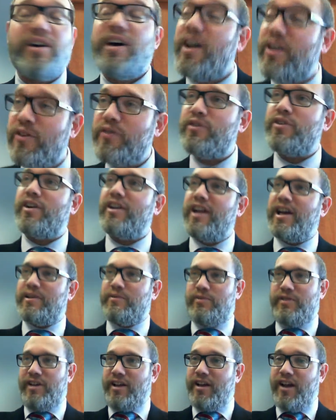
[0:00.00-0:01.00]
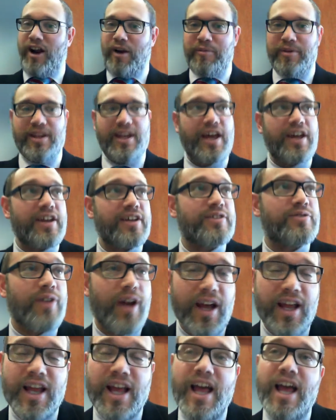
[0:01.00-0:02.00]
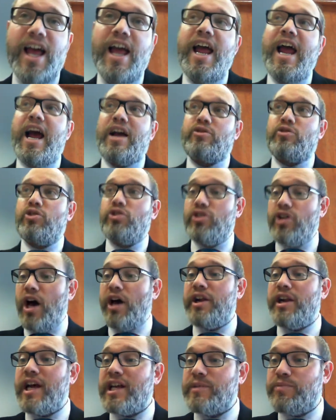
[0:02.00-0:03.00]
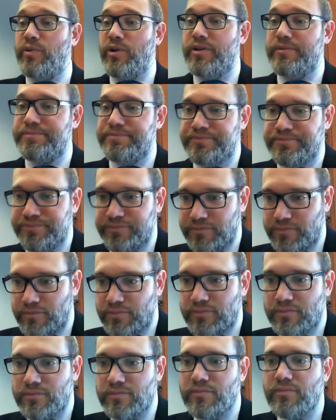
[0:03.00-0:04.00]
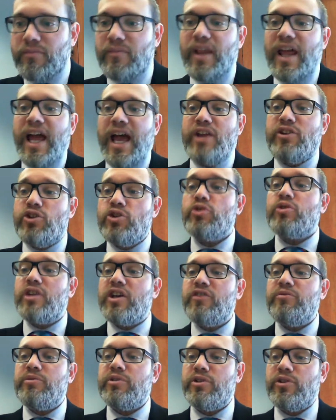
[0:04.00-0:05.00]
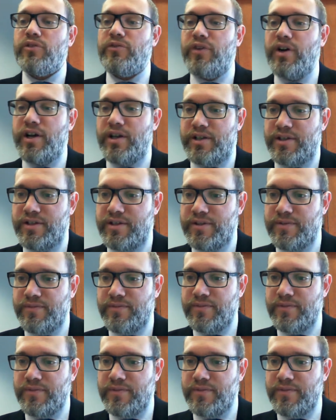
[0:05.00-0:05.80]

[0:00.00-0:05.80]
don't know if you're an expert in car mechanics, right? And so you're not an expert, and you give me your advice,